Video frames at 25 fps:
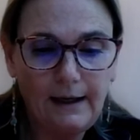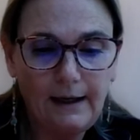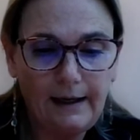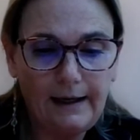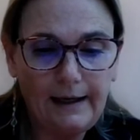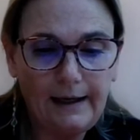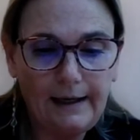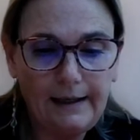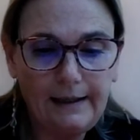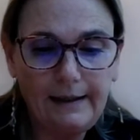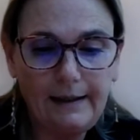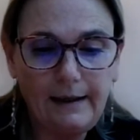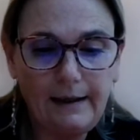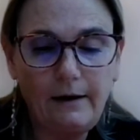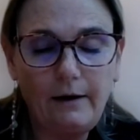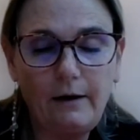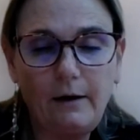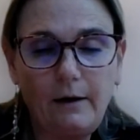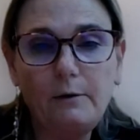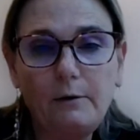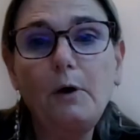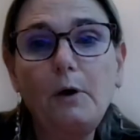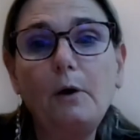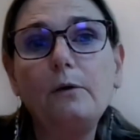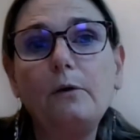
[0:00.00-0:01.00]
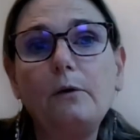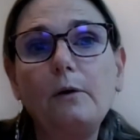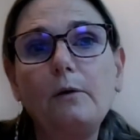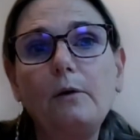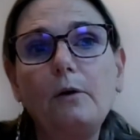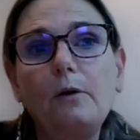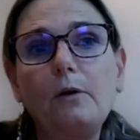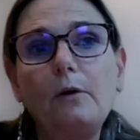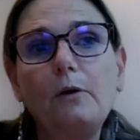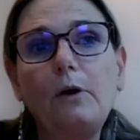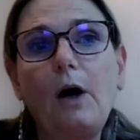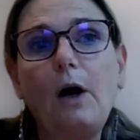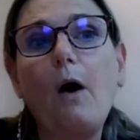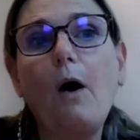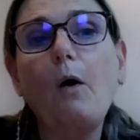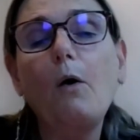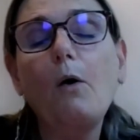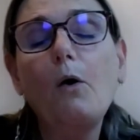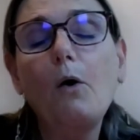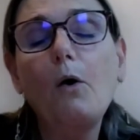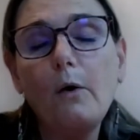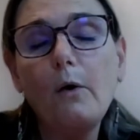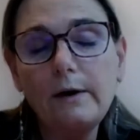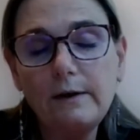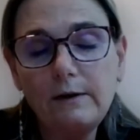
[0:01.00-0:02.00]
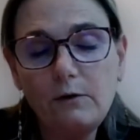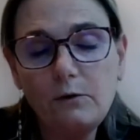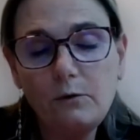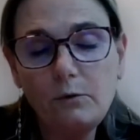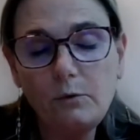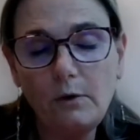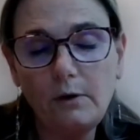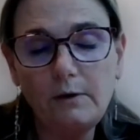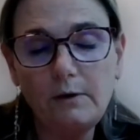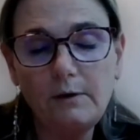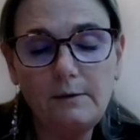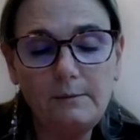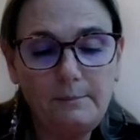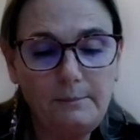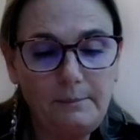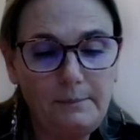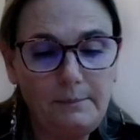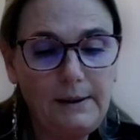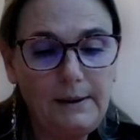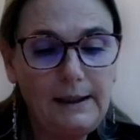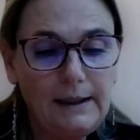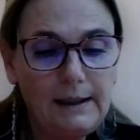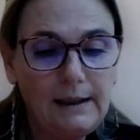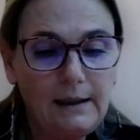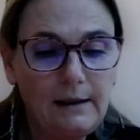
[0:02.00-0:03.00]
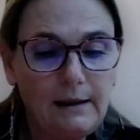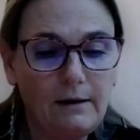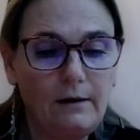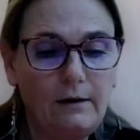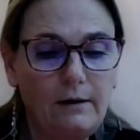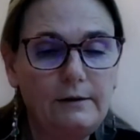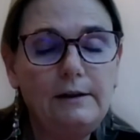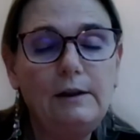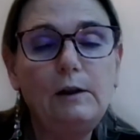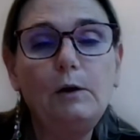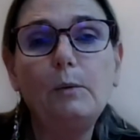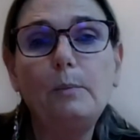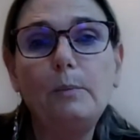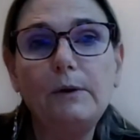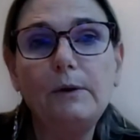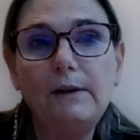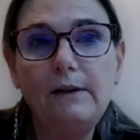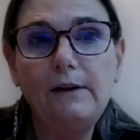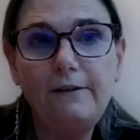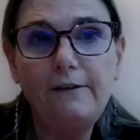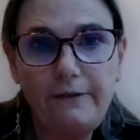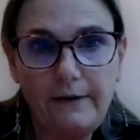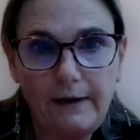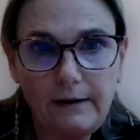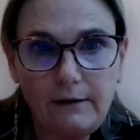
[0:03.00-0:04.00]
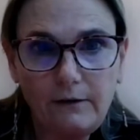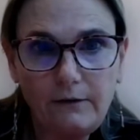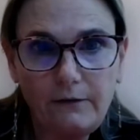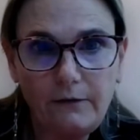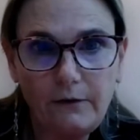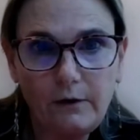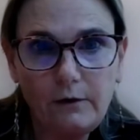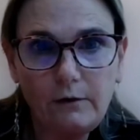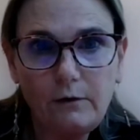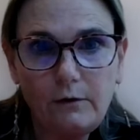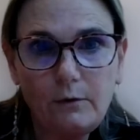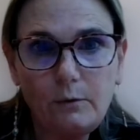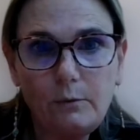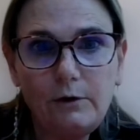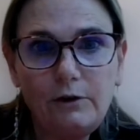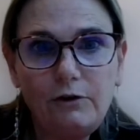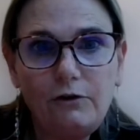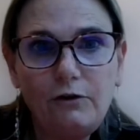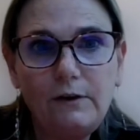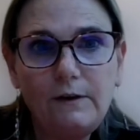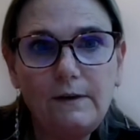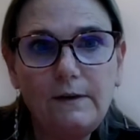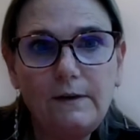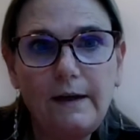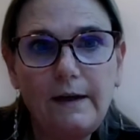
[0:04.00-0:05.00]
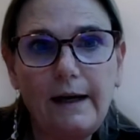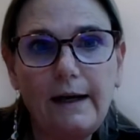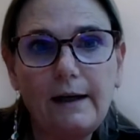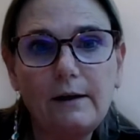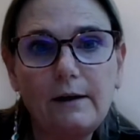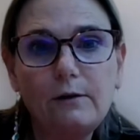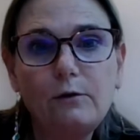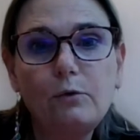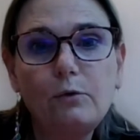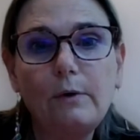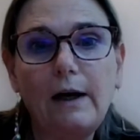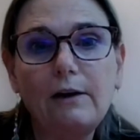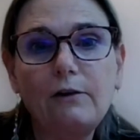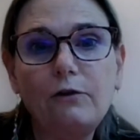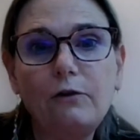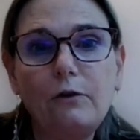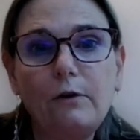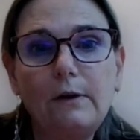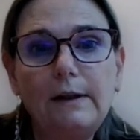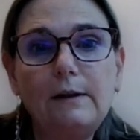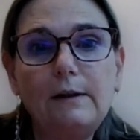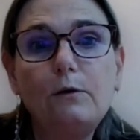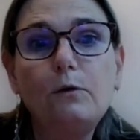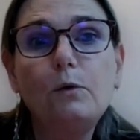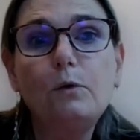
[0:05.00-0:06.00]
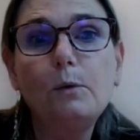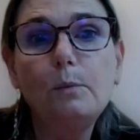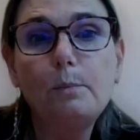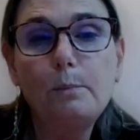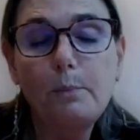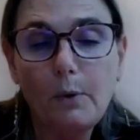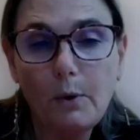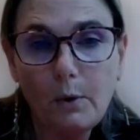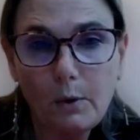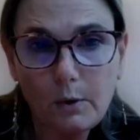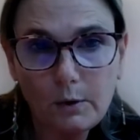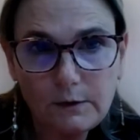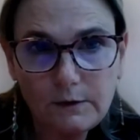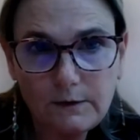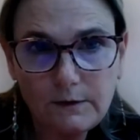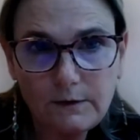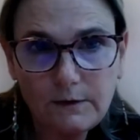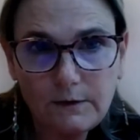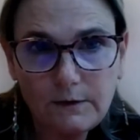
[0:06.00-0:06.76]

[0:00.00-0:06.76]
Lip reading: And our core instrument being the European Defence Fund, which is there to actually support